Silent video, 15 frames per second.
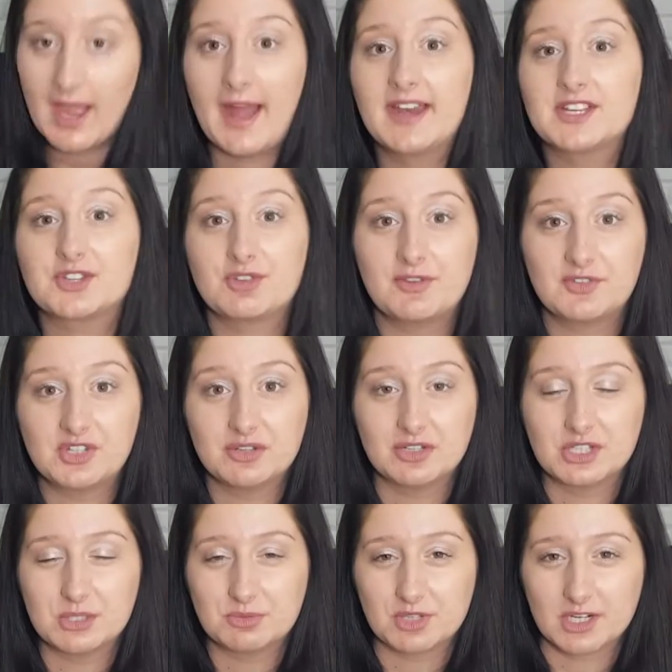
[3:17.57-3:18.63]
And it's 3 for 2 in
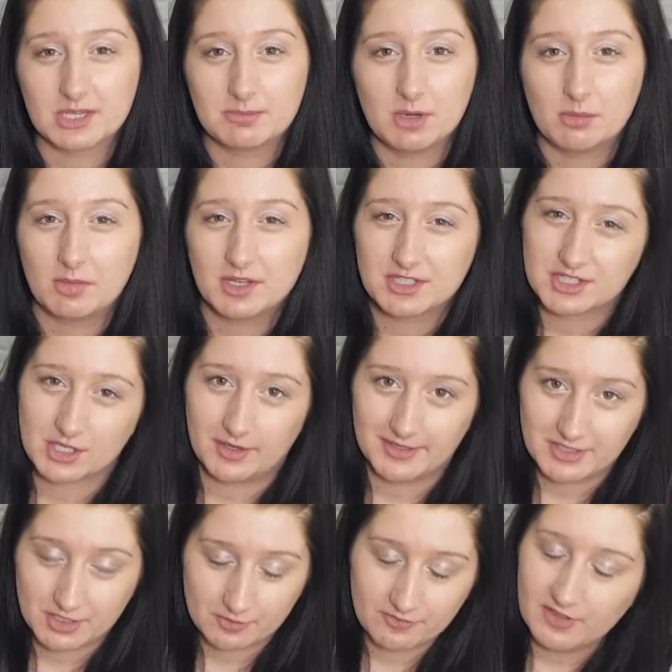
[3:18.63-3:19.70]
Superdrug at the moment, so I
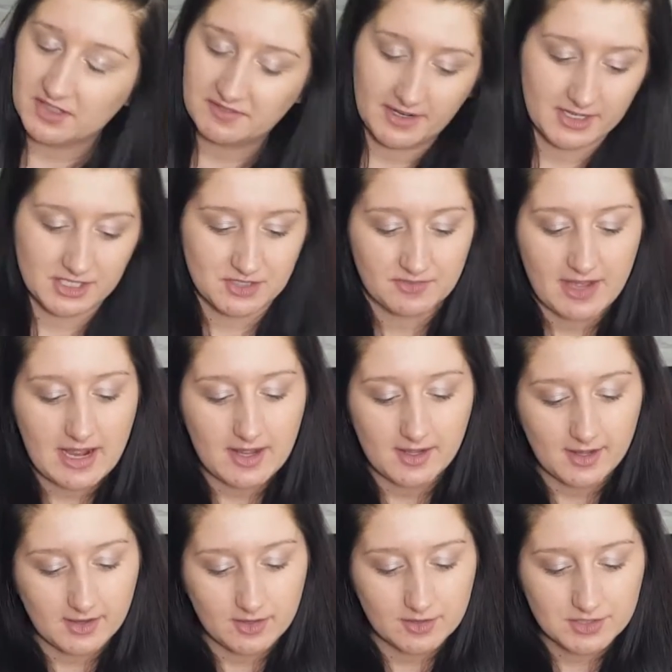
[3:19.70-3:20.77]
took full advantage of that.
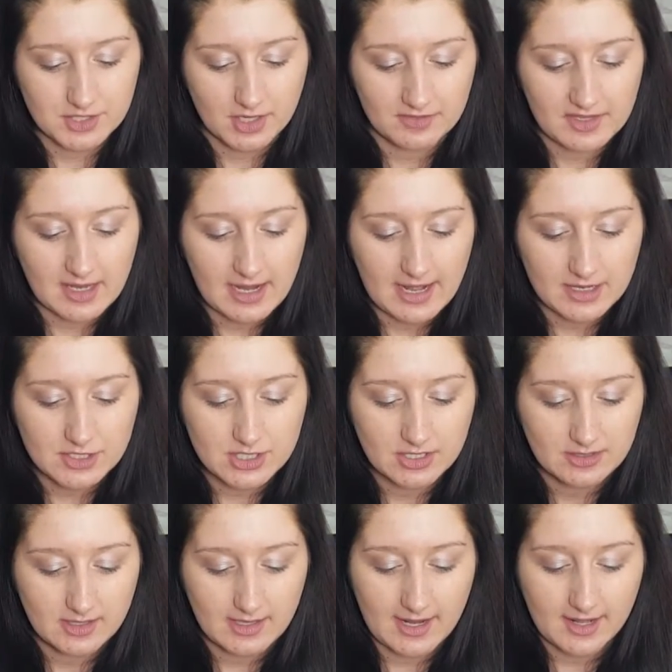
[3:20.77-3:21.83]
And I also got the
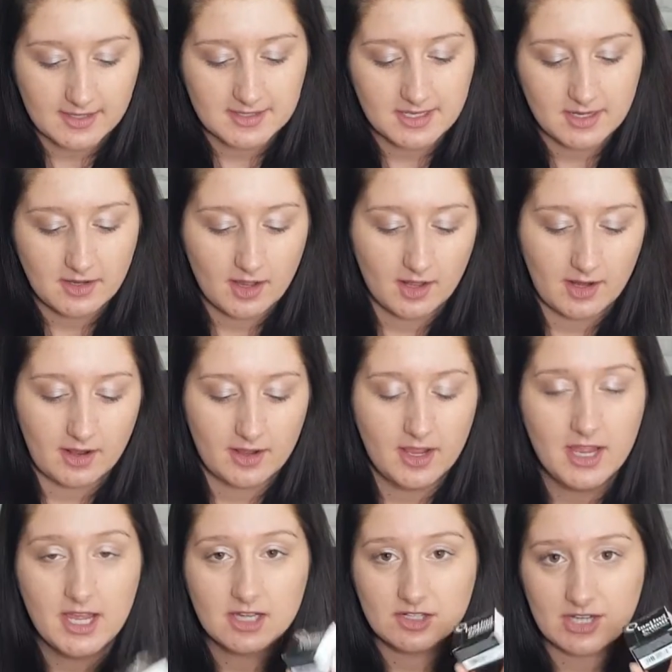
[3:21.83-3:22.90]
Collection Lasting Colour
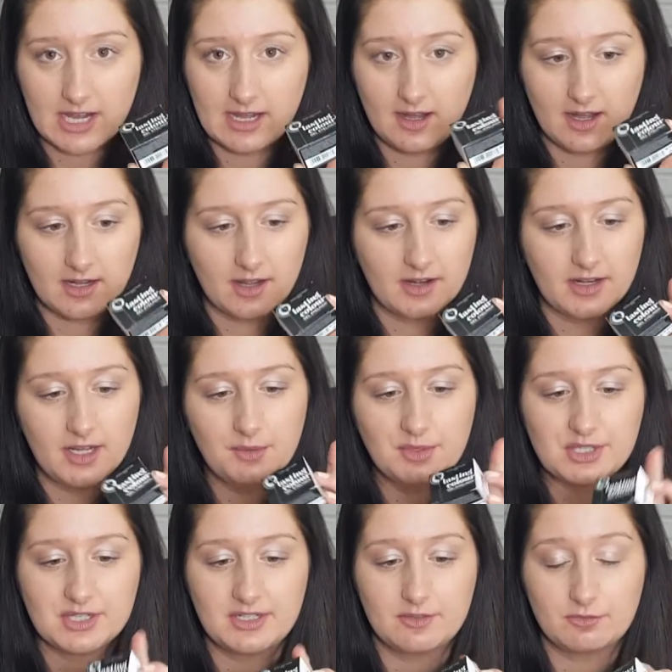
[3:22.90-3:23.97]
Gel Eyeliner,
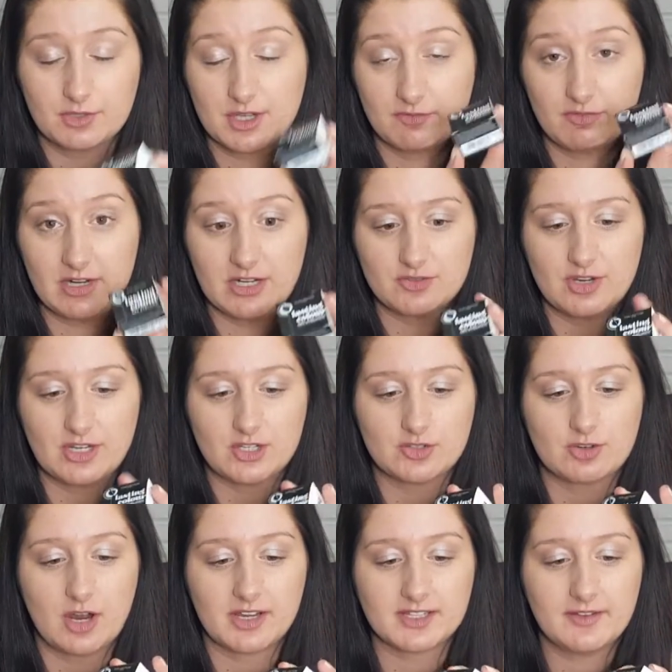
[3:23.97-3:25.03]
which I'm really intrigued to
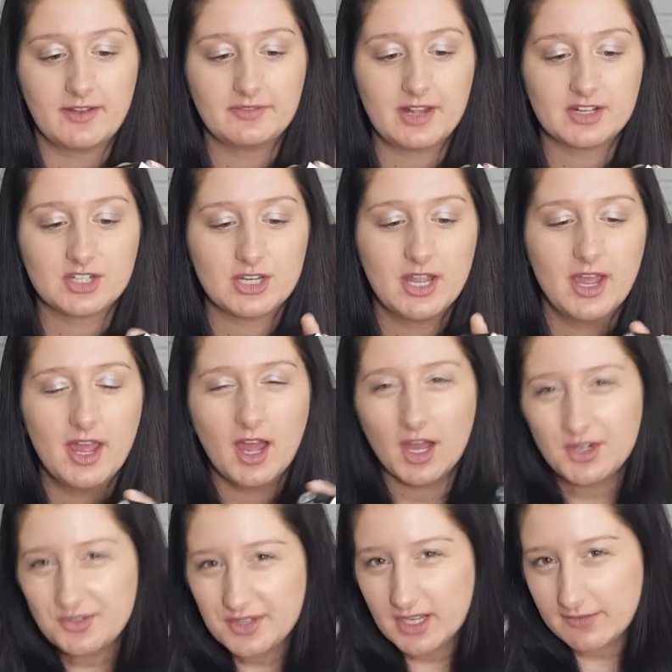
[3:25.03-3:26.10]
try. So I don't think
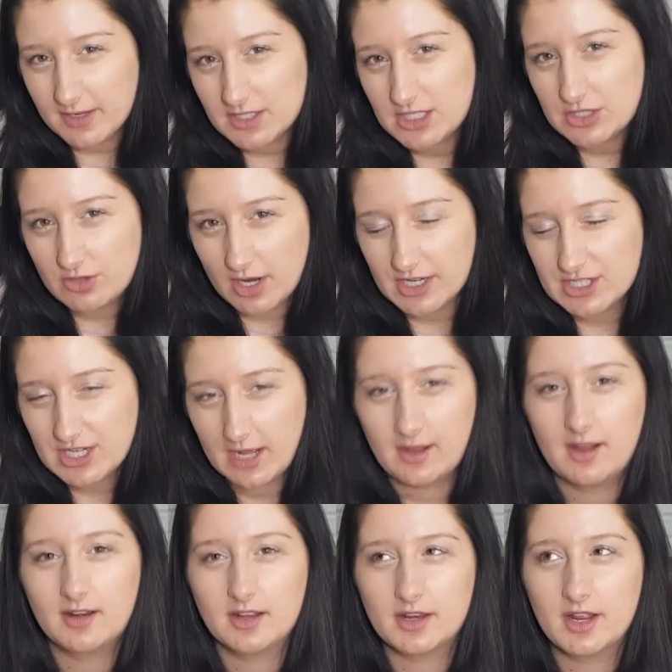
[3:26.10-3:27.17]
I've actually tried a gel
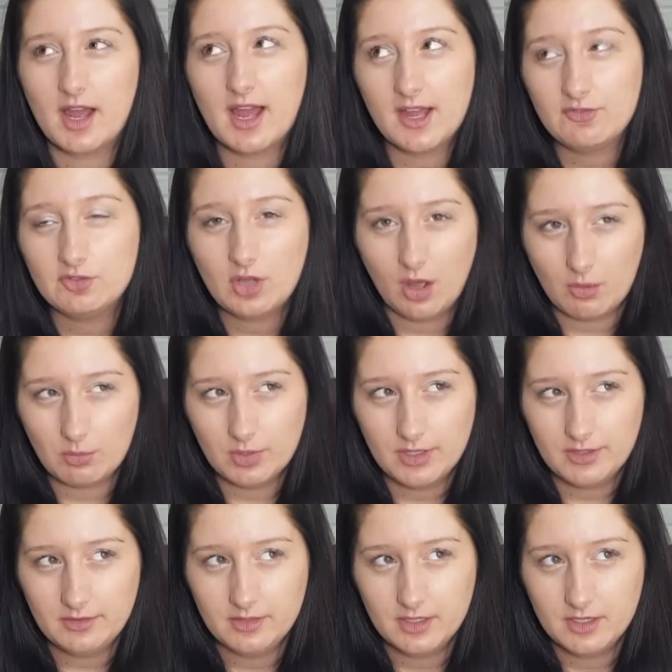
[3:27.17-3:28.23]
eyeliner. I have got
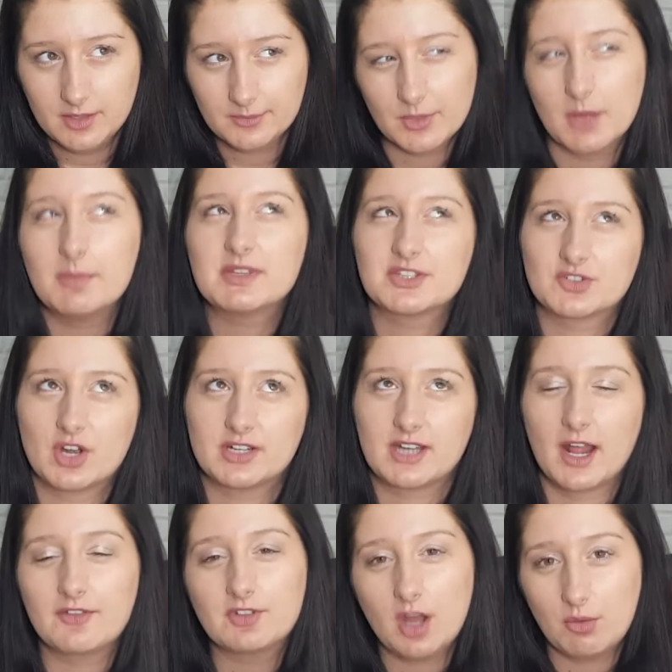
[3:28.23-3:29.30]
one. No, I must have tried
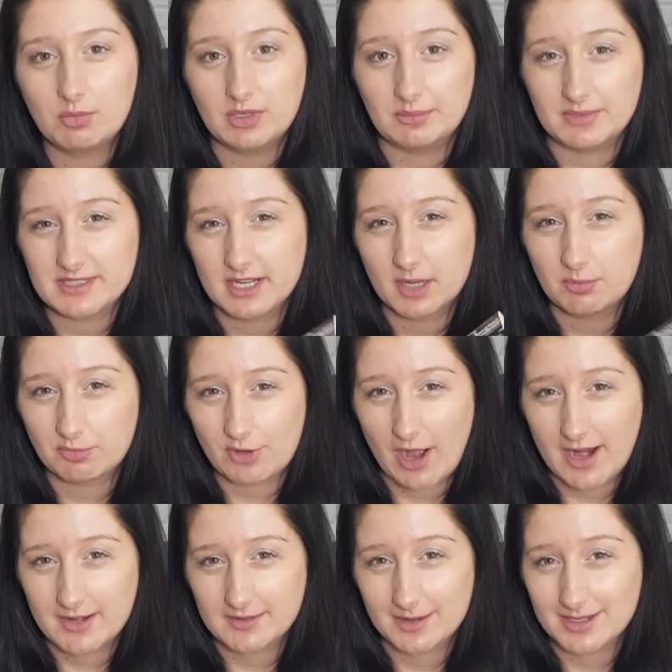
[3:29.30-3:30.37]
it. I've got one. It's like a
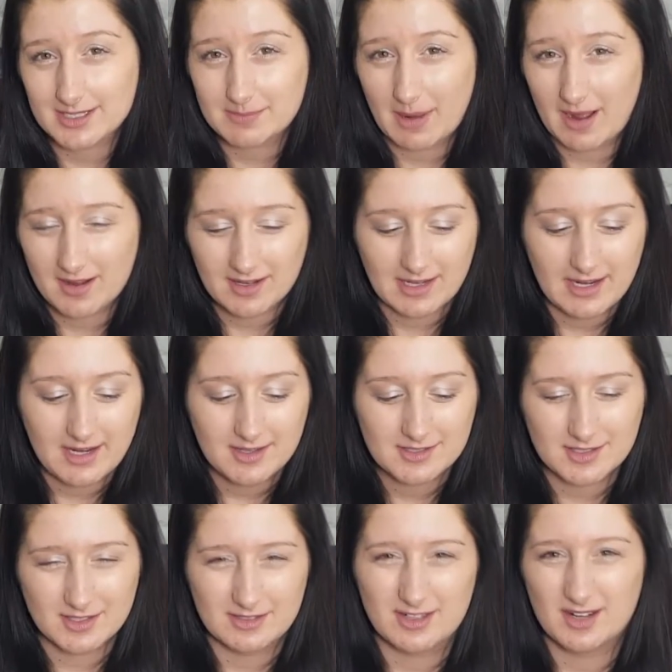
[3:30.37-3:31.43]
brown, like sparkly,
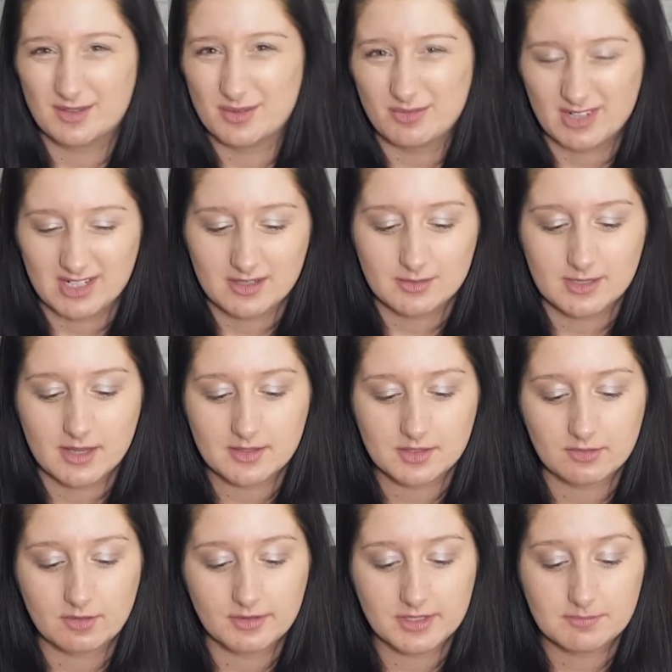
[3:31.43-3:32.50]
so I wouldn't really use it.
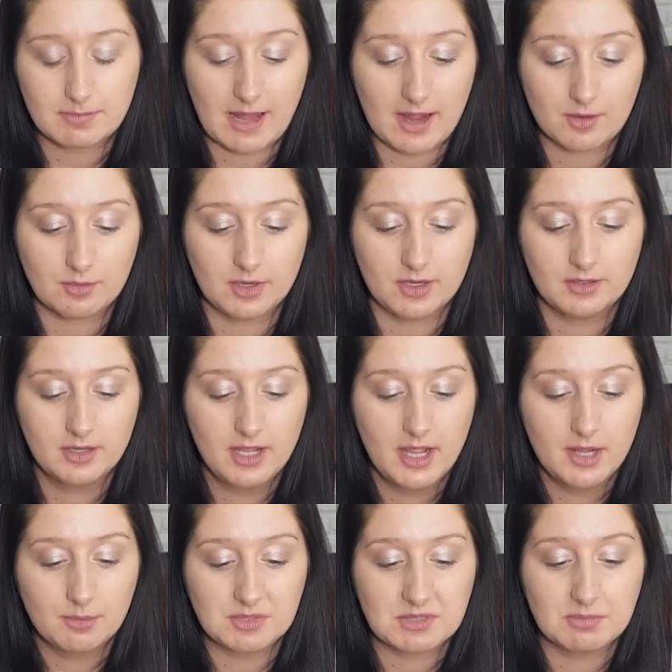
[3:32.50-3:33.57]
So I've got this black one,
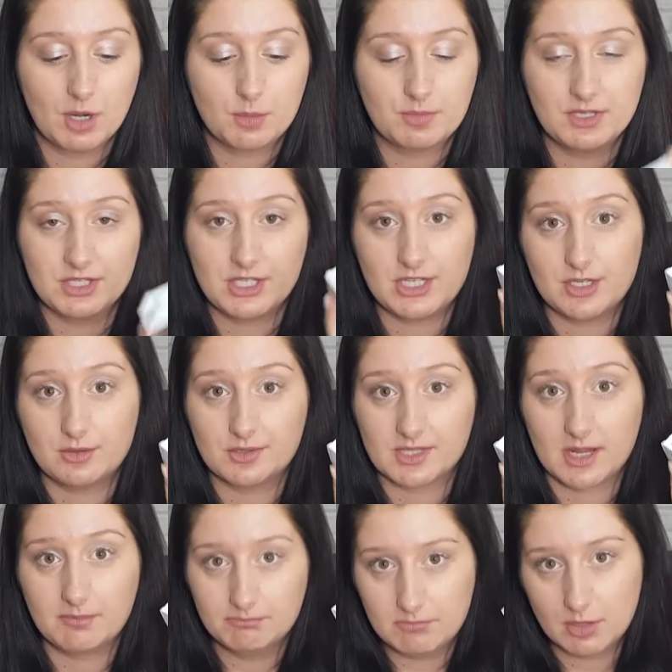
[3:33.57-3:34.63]
which I'm hoping to use
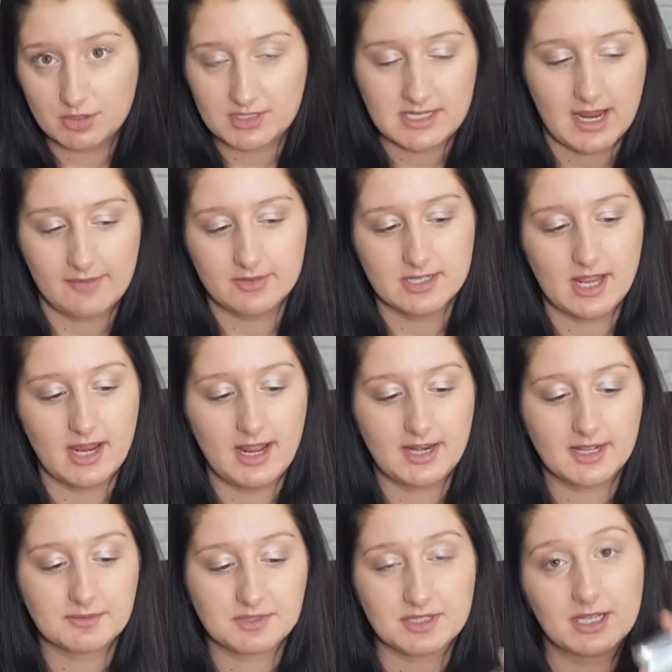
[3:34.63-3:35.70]
like mostly every day, and
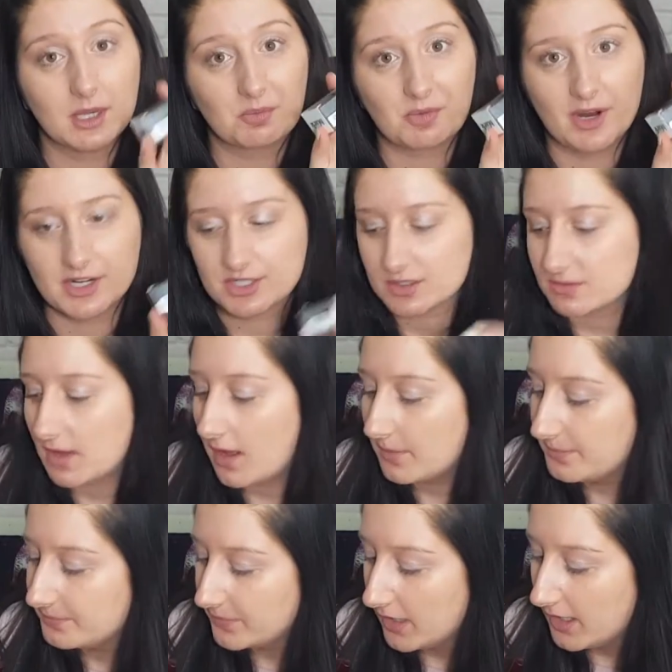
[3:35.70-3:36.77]
it comes with a little brush as well.